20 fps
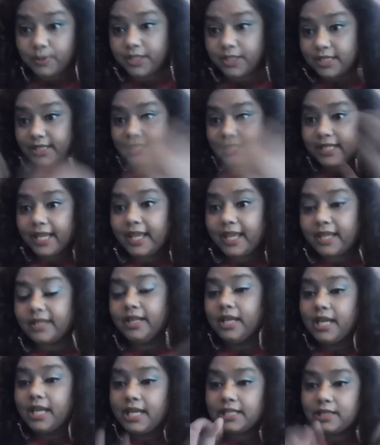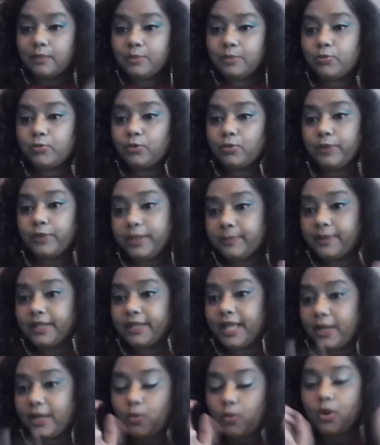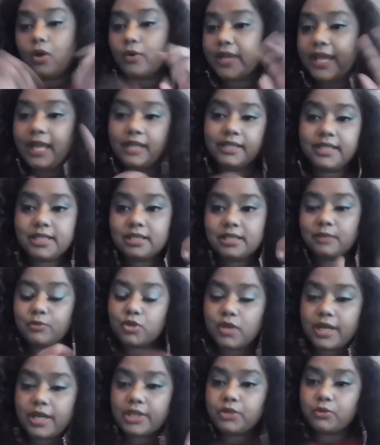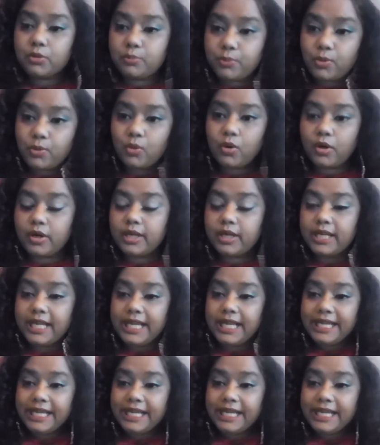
Because again, some people may be like, well, okay, at least I'm trying to report.